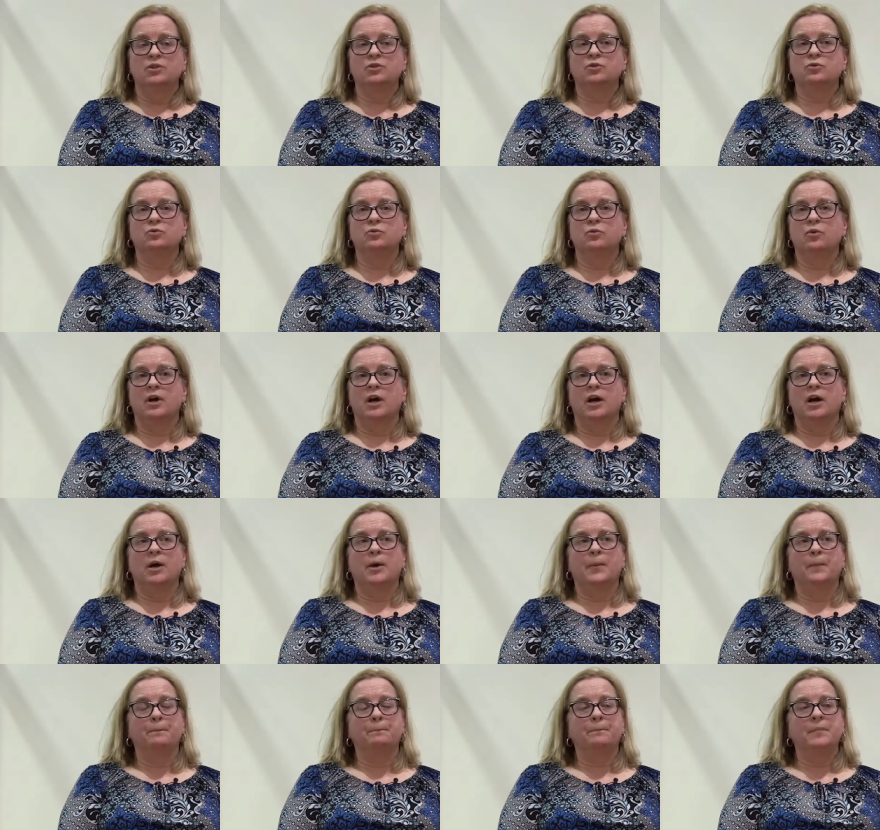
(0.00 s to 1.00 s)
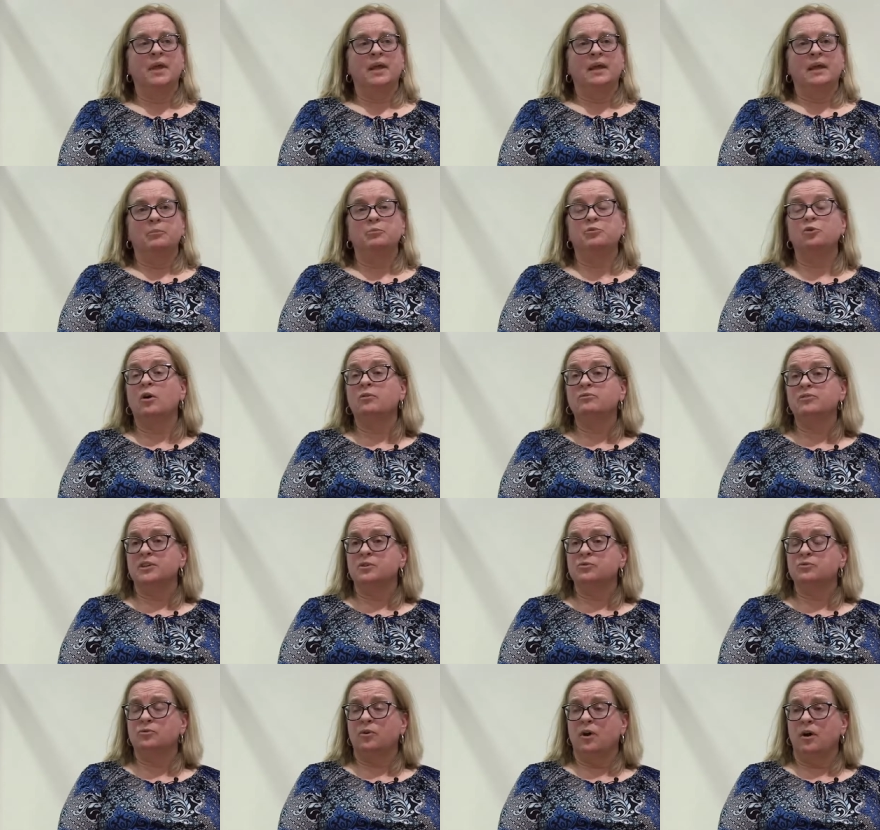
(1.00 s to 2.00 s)
to um,
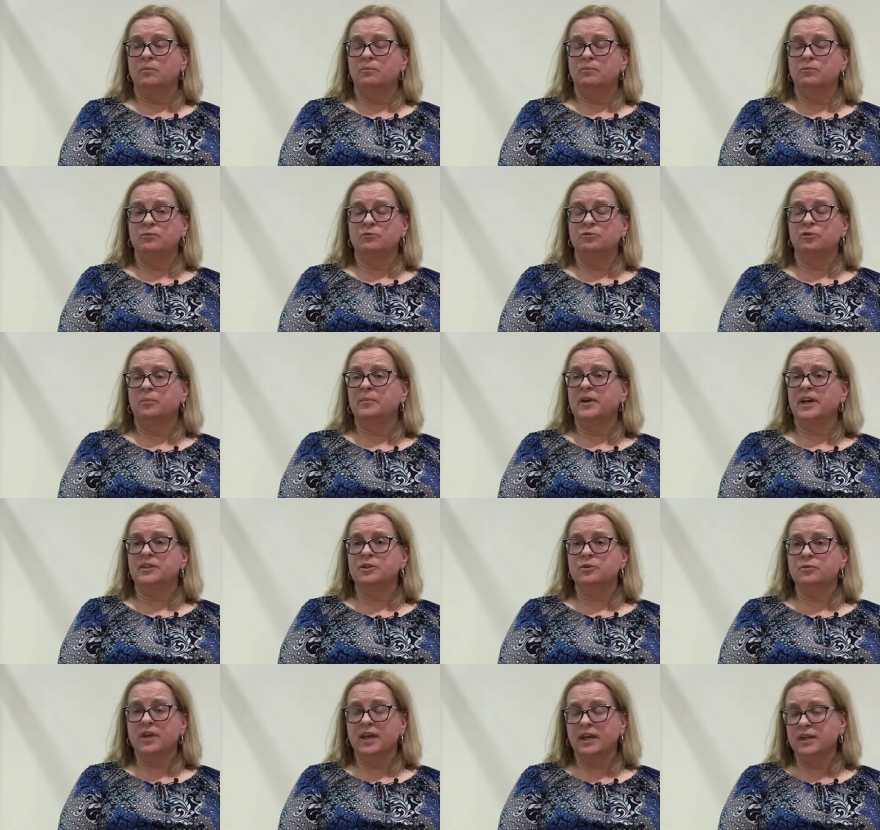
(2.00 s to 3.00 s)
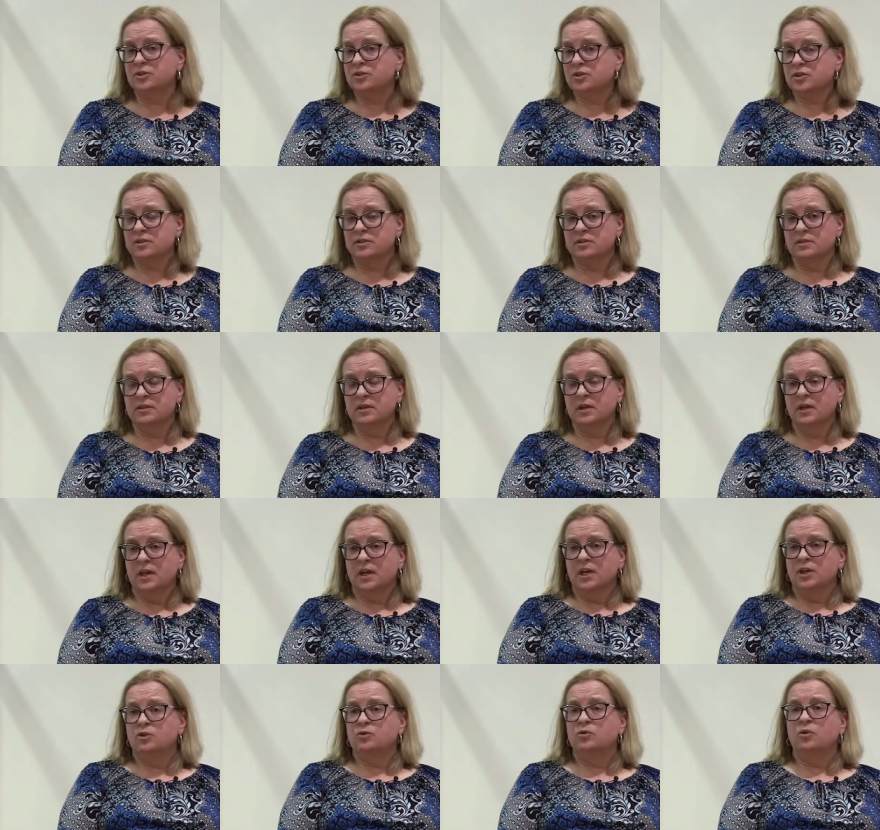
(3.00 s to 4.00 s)
profit from, from education,
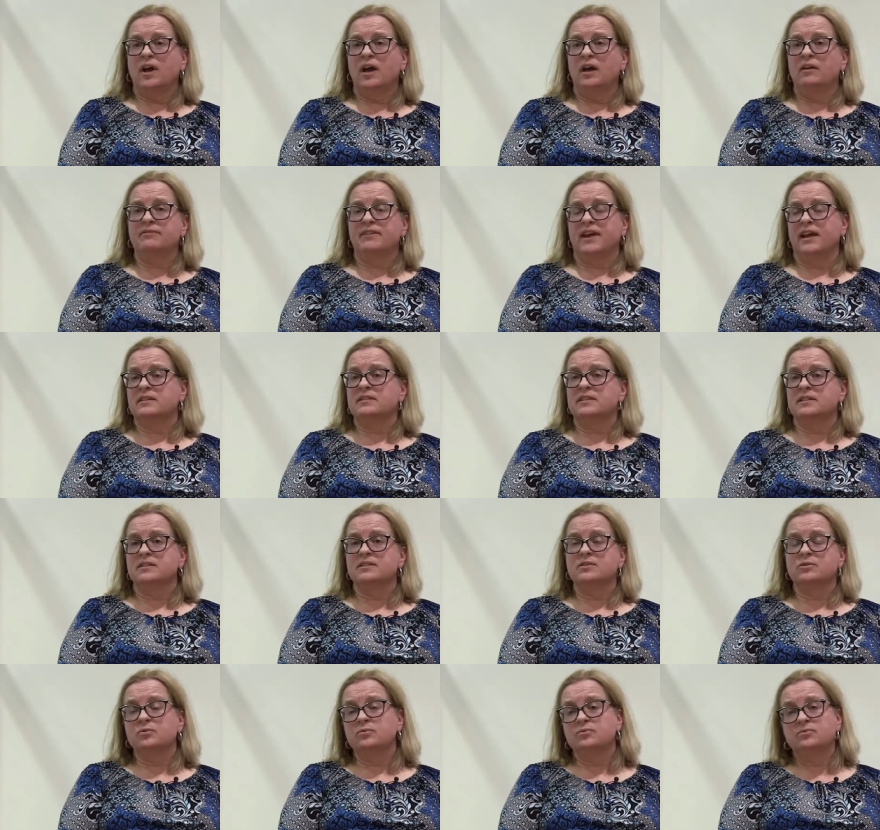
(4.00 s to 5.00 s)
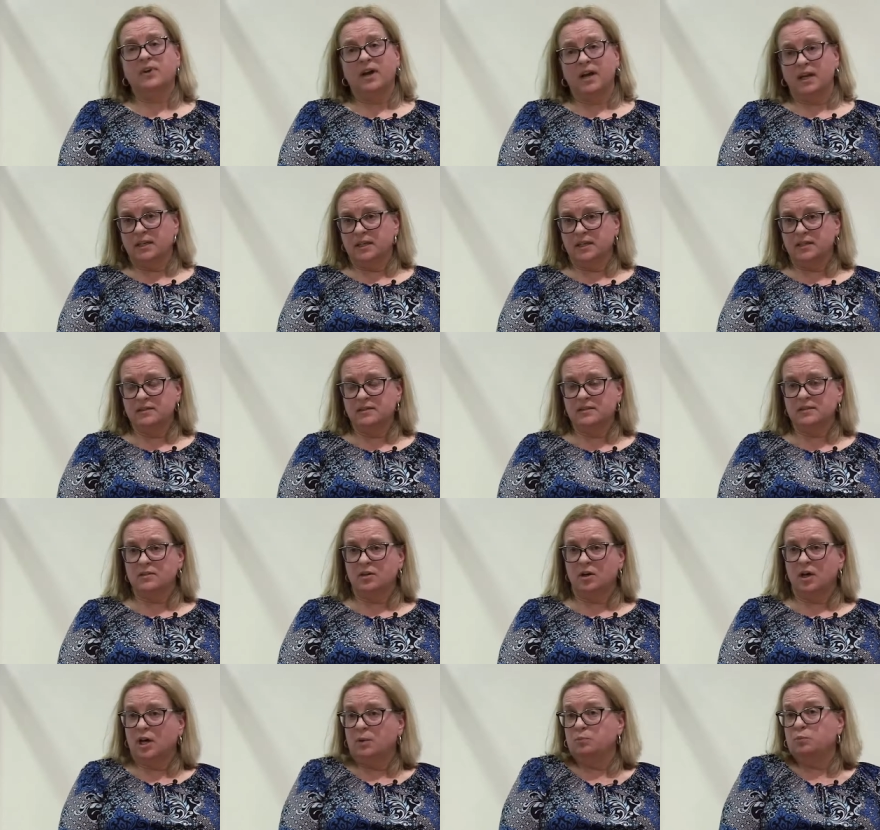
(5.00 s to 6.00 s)
to have access to finance,
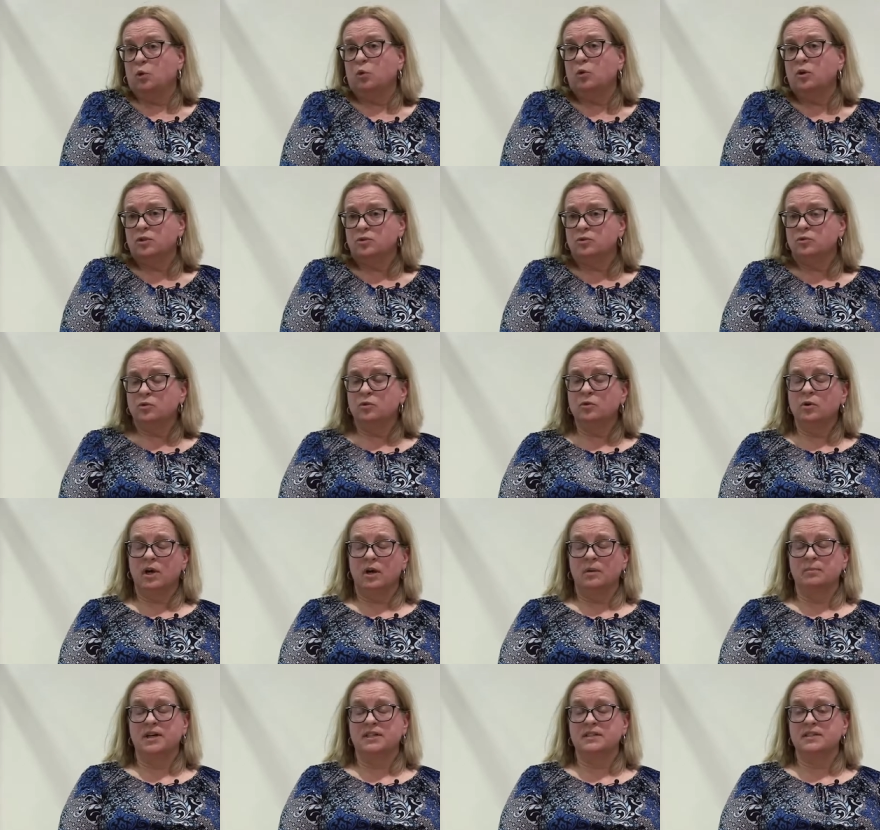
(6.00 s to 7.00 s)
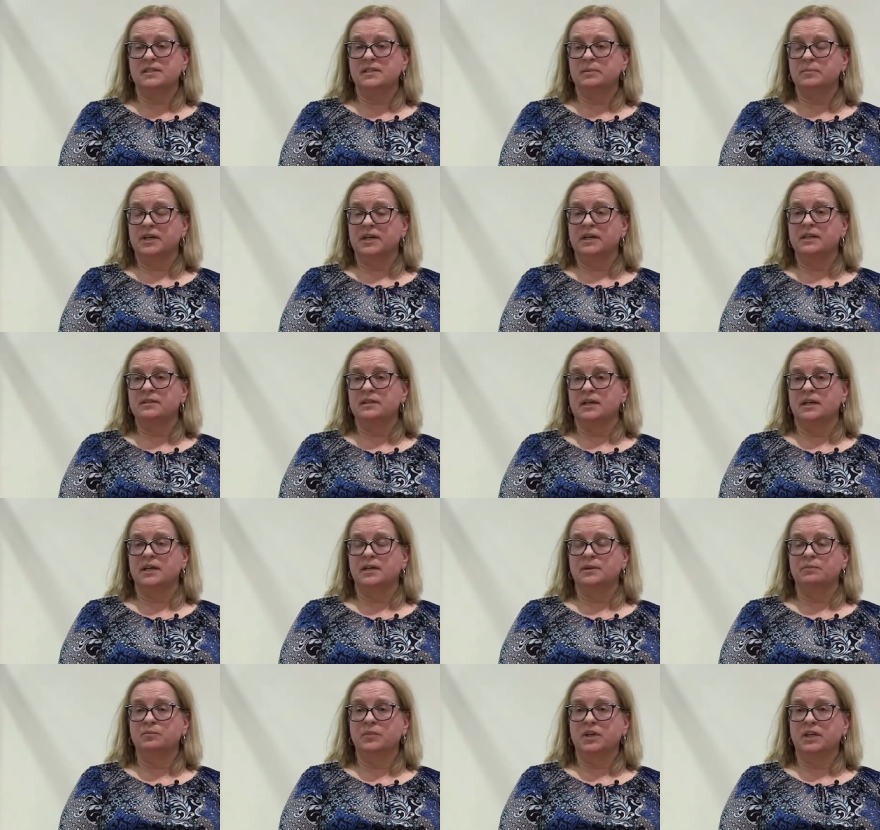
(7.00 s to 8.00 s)
um, or to uh, participate
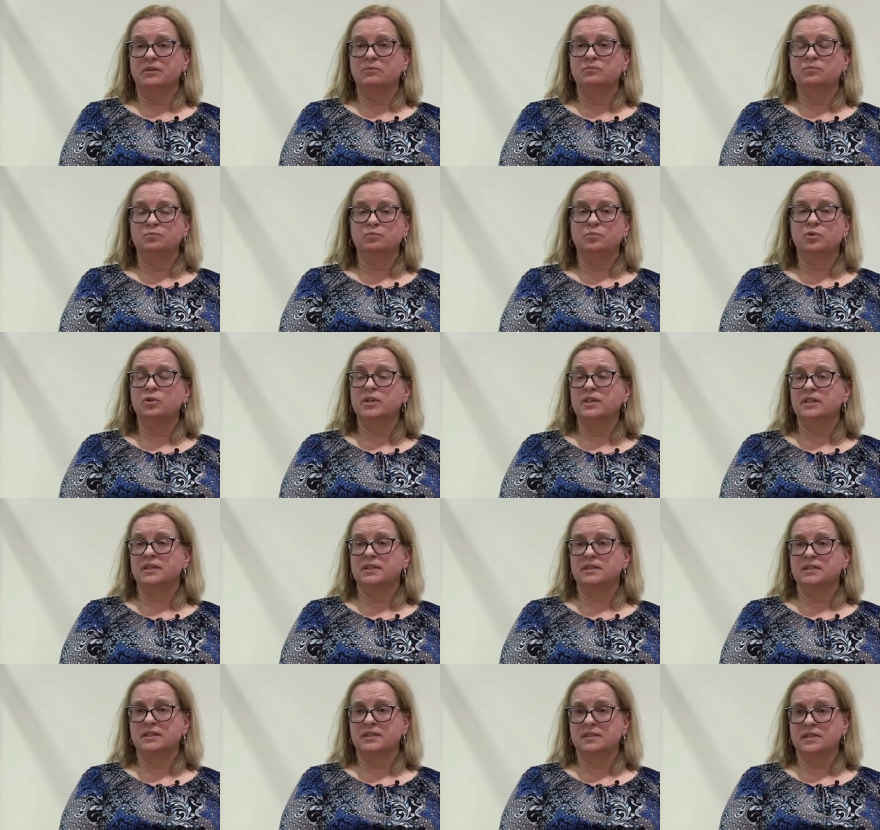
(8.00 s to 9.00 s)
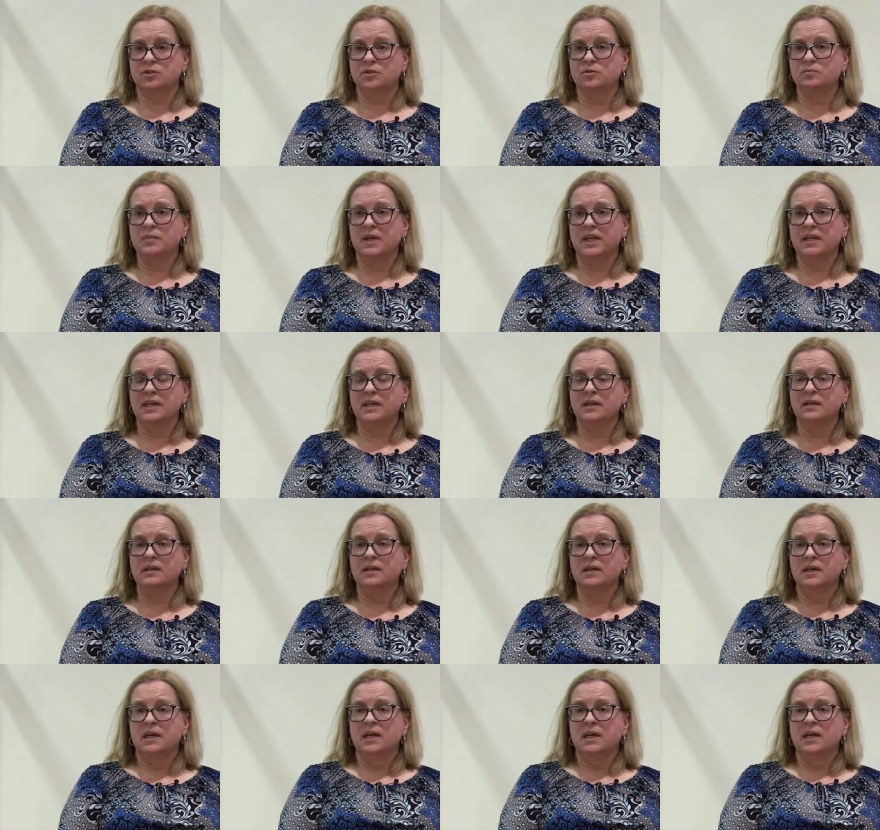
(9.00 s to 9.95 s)
um, in political decision making.